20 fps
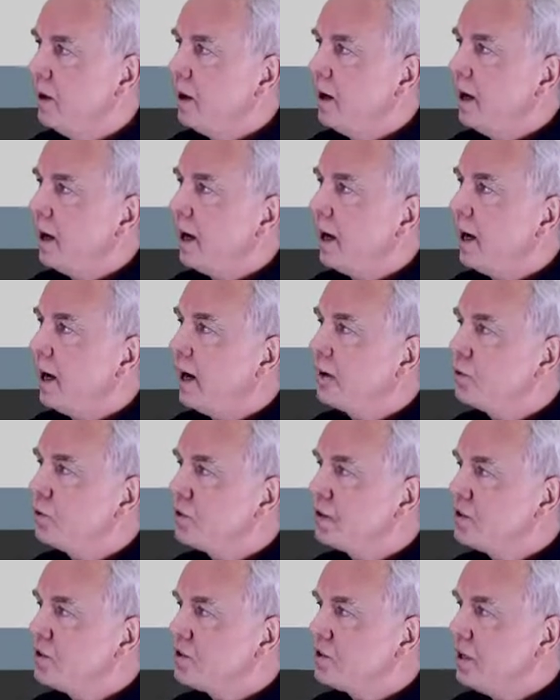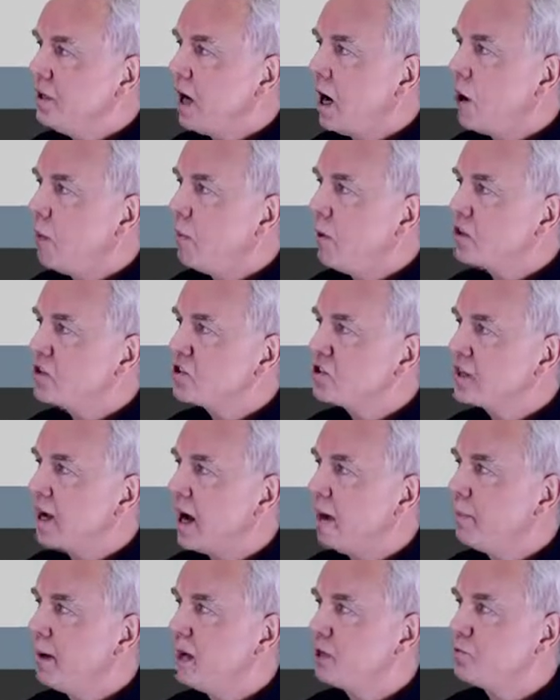And you can see how much
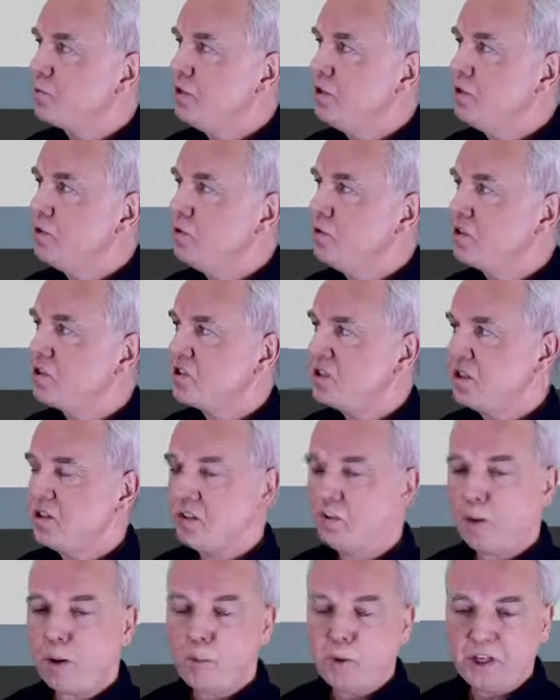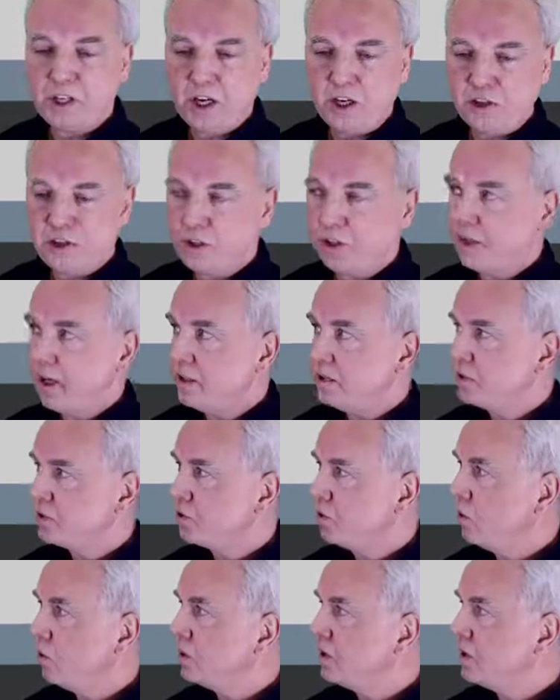time has been used since publication date.
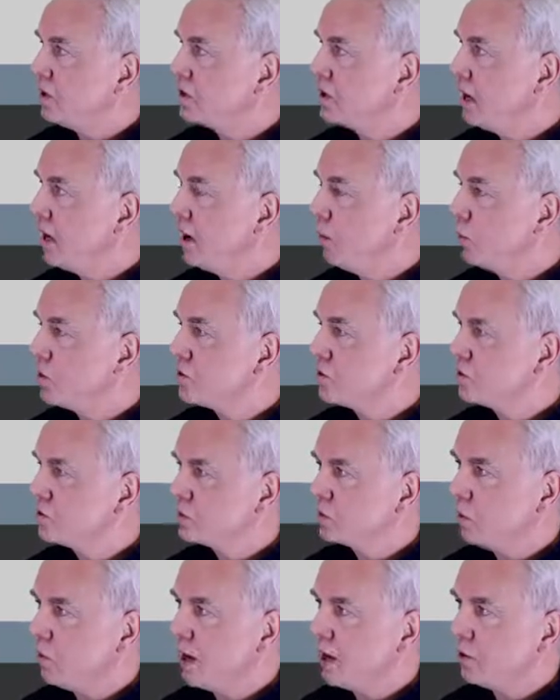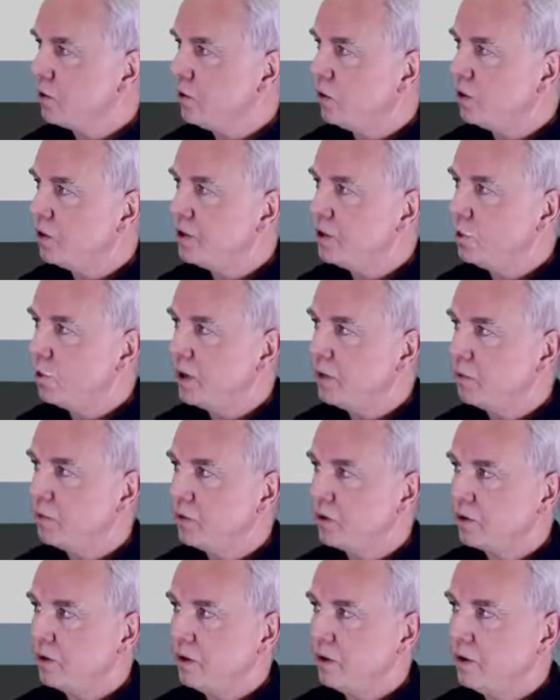So this guy was quite early when
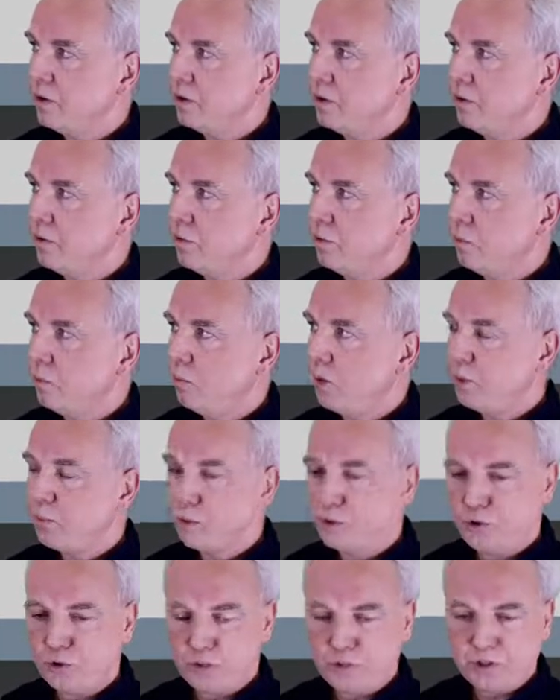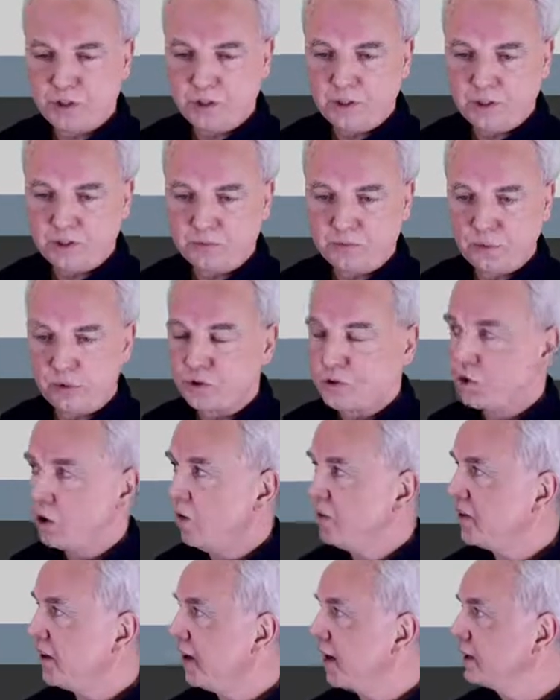uh, by producing this first
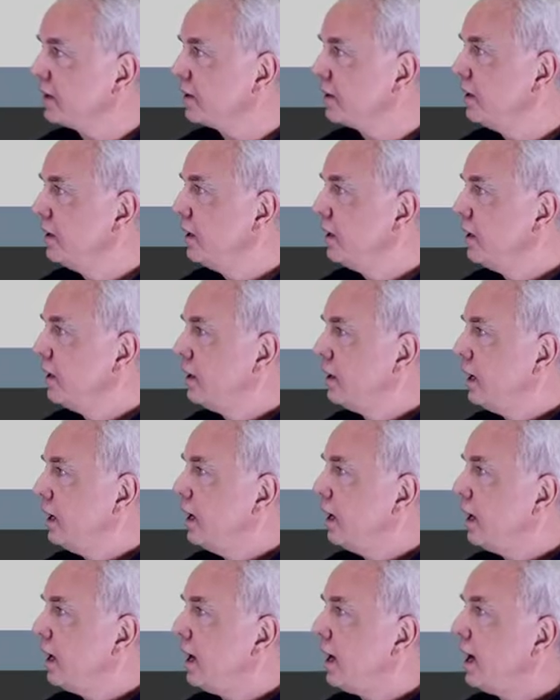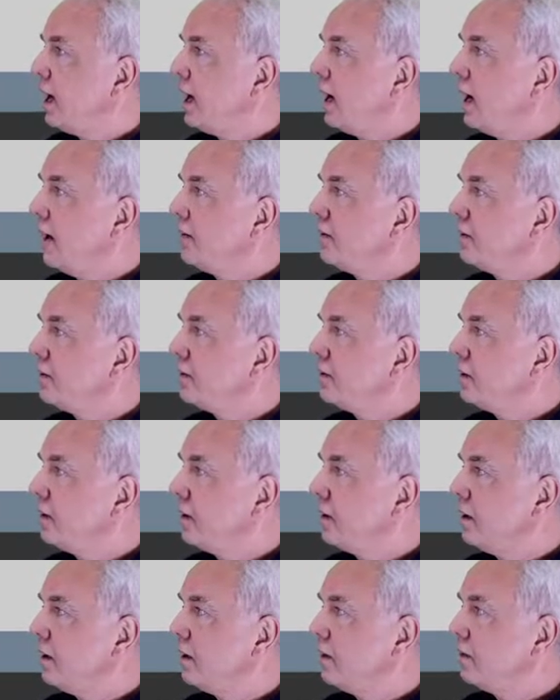contact. And
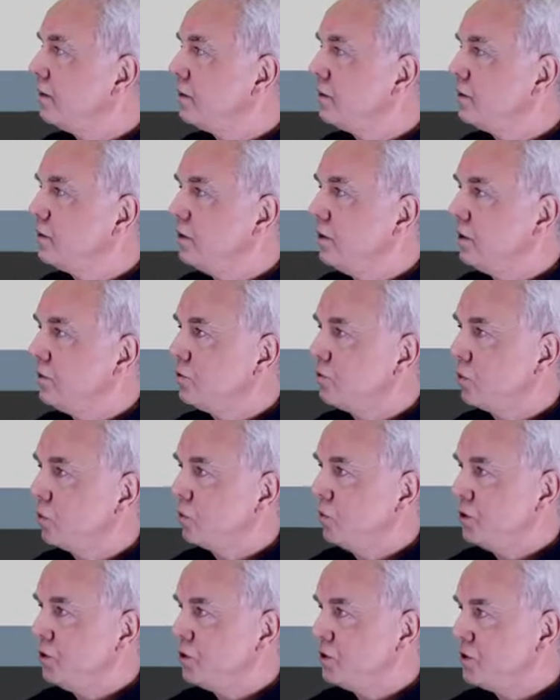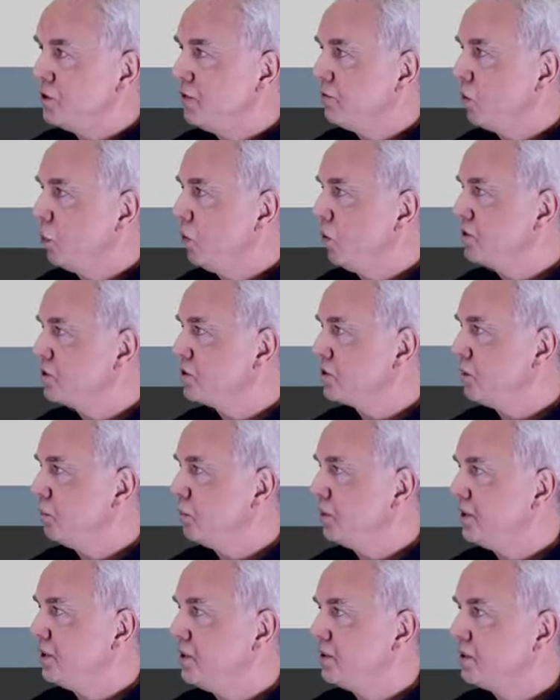uh, so you see for all these
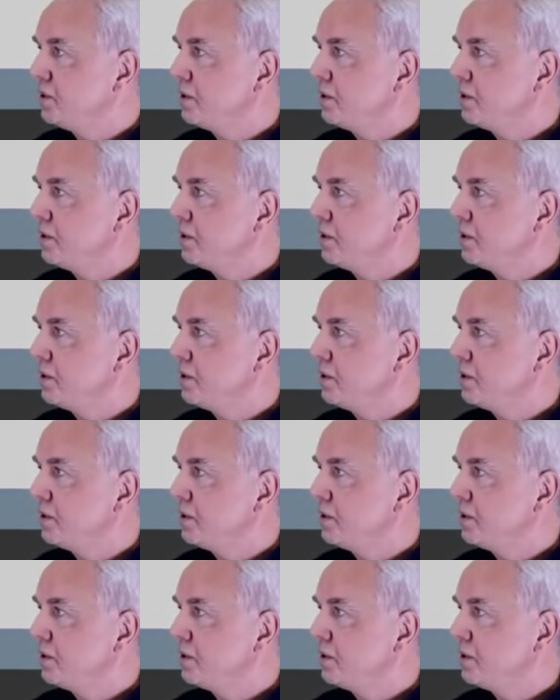completed